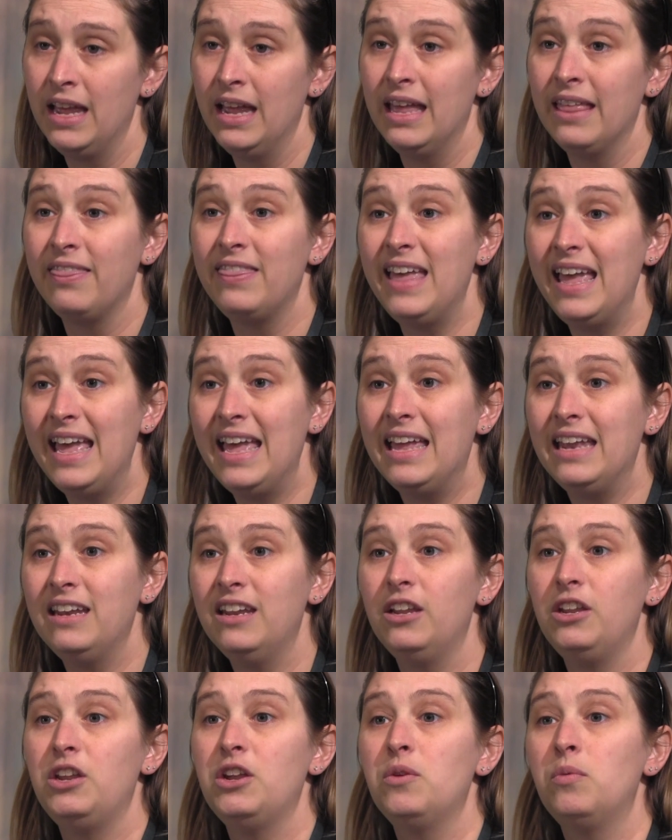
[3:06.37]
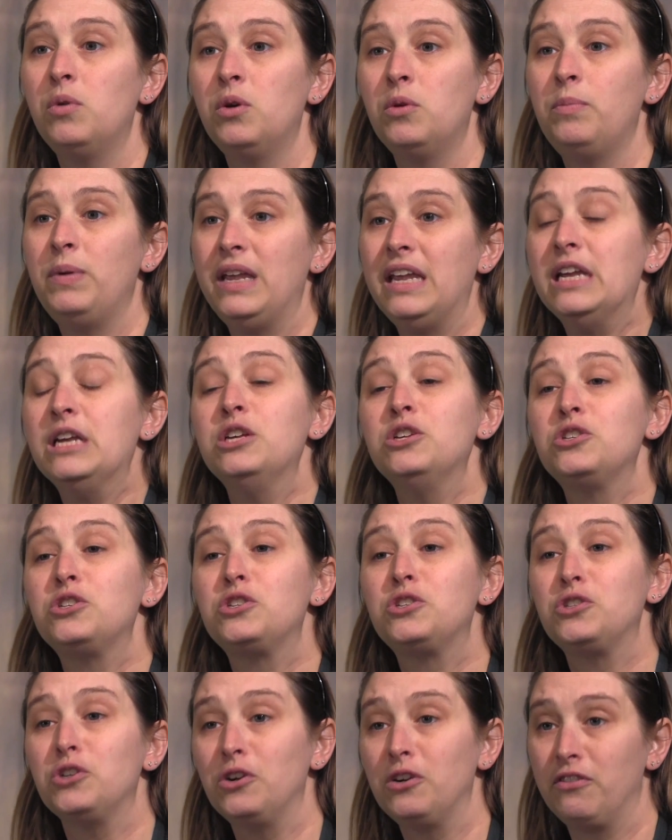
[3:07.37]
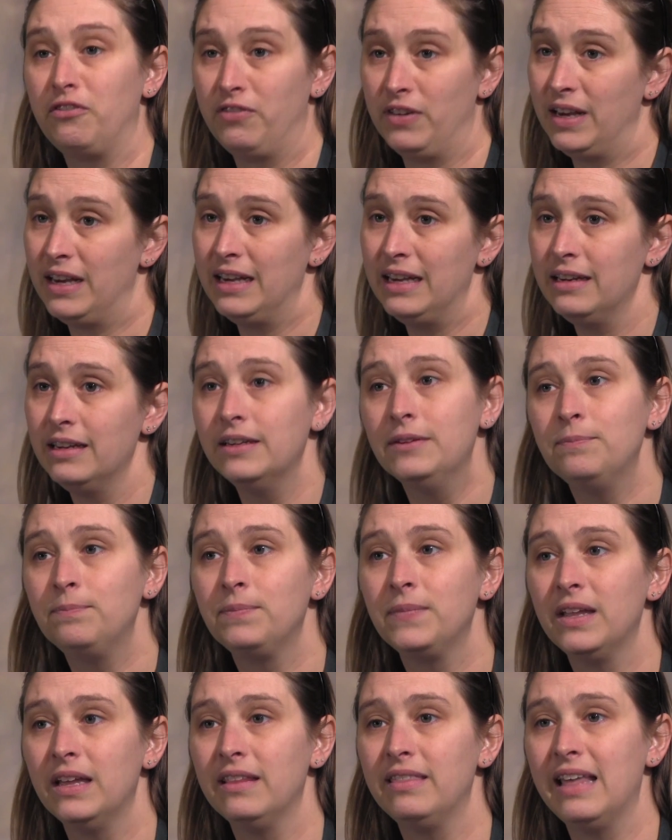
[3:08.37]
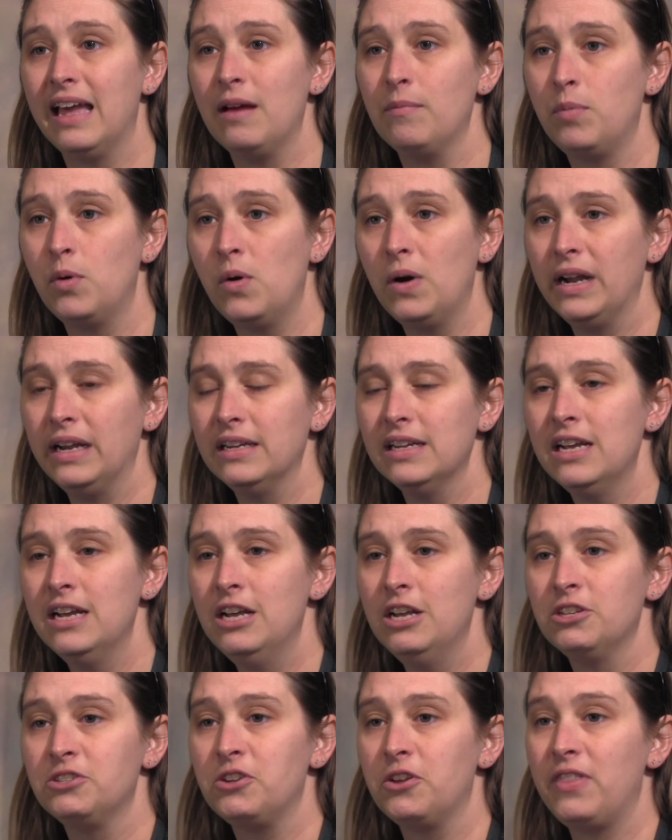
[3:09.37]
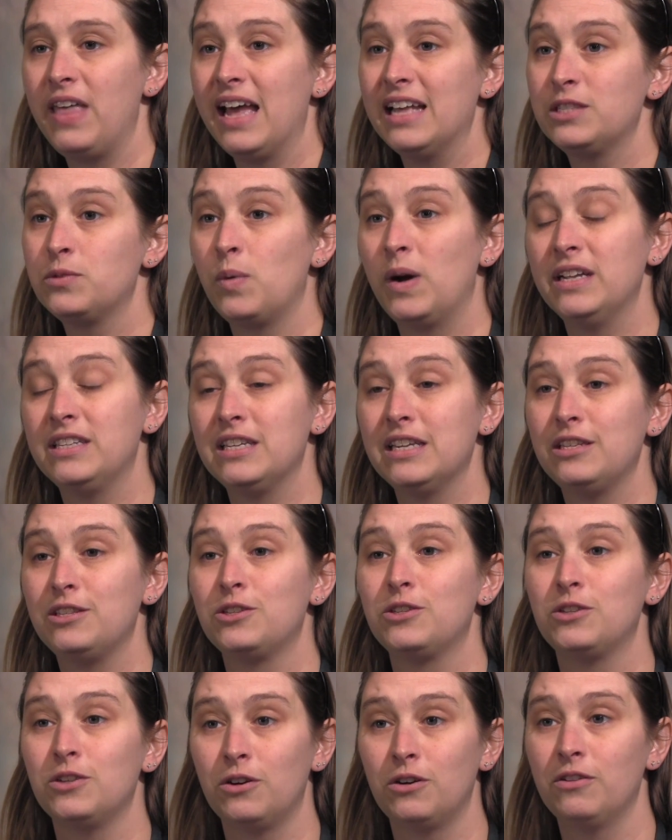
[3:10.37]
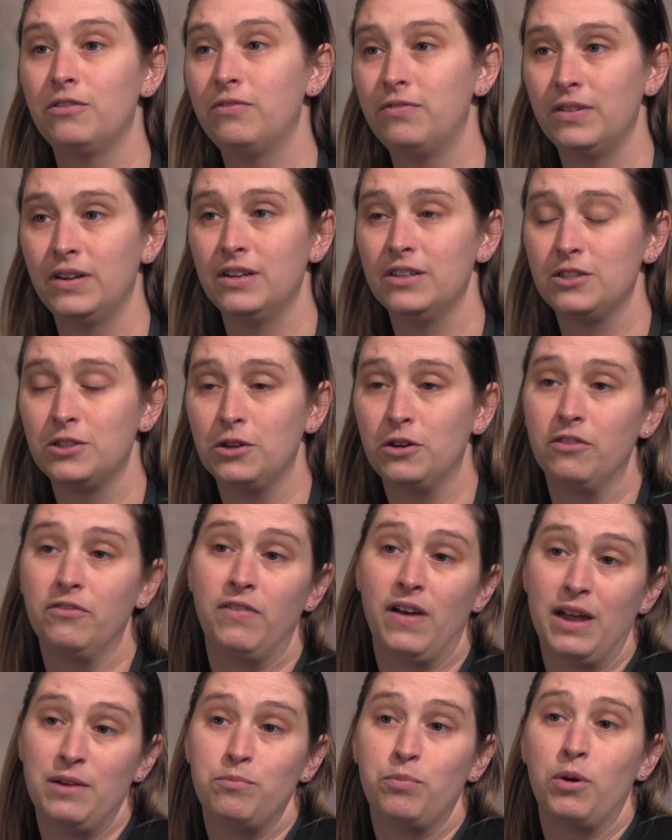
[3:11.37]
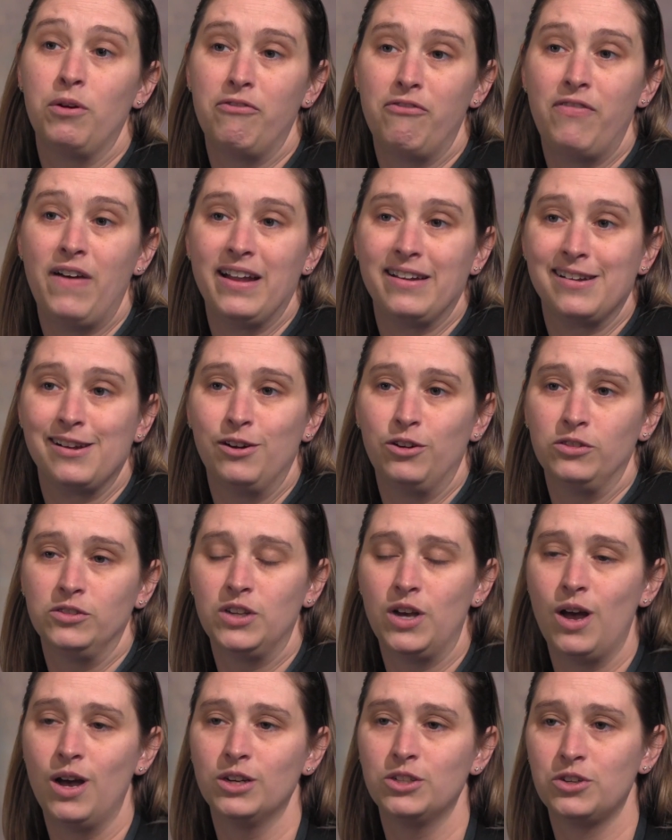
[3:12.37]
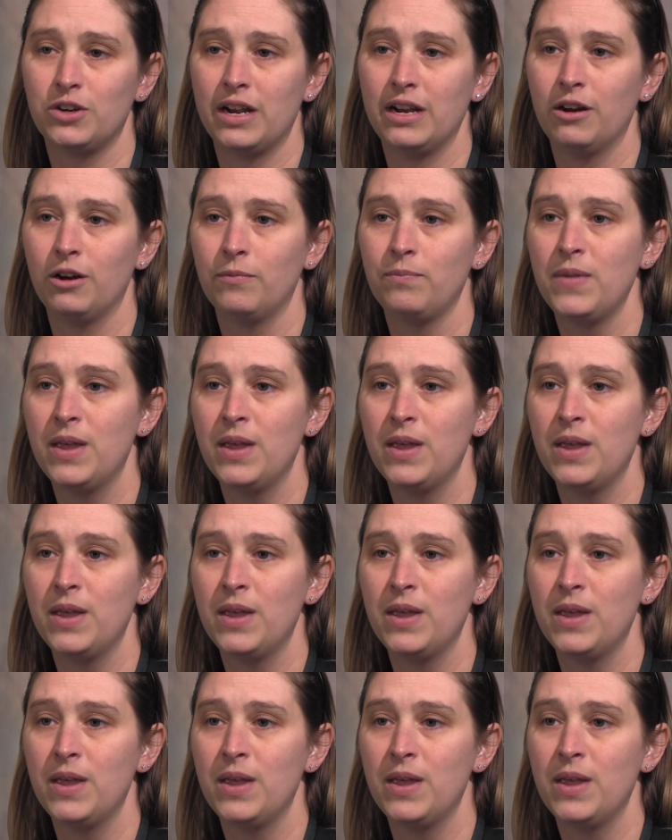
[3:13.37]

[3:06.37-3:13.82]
Then you will be certified at that point. So that's why it's a certified professional dog trainer,